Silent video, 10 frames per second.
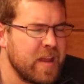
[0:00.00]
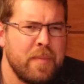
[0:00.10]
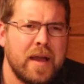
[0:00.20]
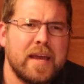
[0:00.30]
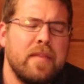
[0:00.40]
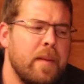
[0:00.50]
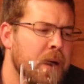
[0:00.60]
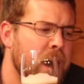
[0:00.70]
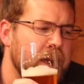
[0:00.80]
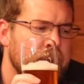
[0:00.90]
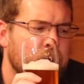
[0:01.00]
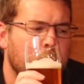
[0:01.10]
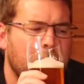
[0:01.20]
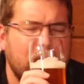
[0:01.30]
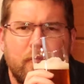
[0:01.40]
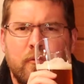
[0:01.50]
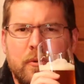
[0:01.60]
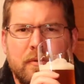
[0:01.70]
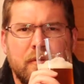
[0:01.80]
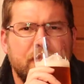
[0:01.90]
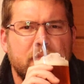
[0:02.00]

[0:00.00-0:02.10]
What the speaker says: not getting the pine and grapefruit.